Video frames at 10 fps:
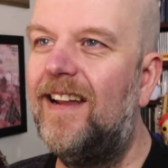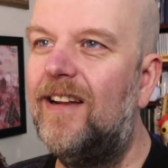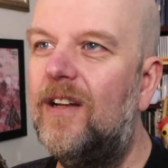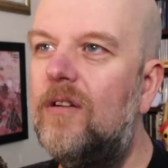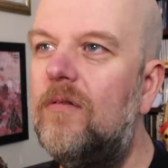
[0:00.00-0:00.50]

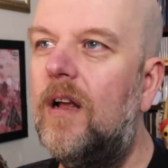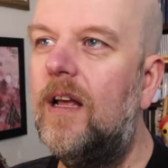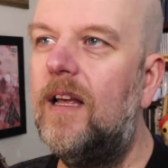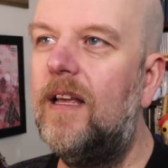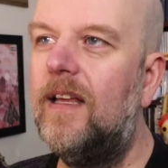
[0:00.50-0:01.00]

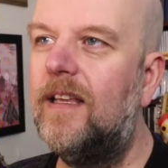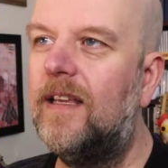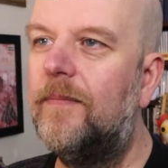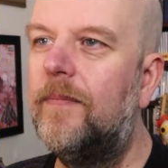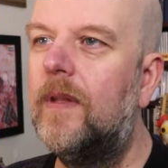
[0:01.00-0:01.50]
Hooray!
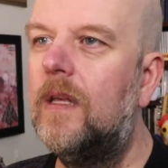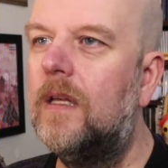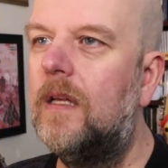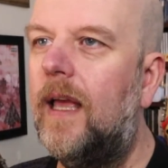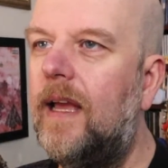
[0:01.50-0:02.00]

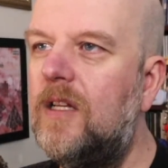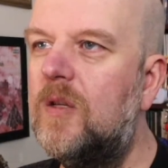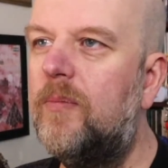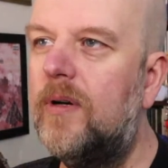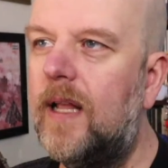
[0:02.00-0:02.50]
How to
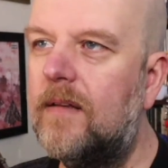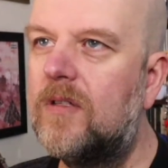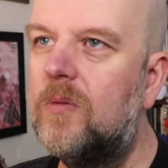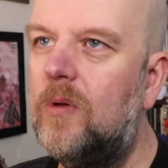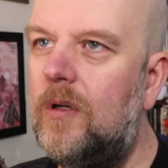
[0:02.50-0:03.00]

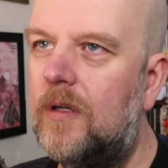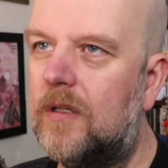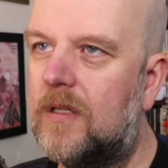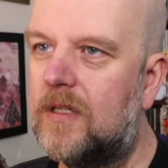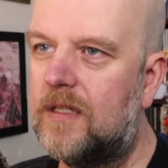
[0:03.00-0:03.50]
pronounce
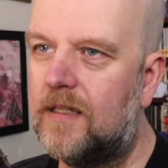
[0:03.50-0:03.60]
words.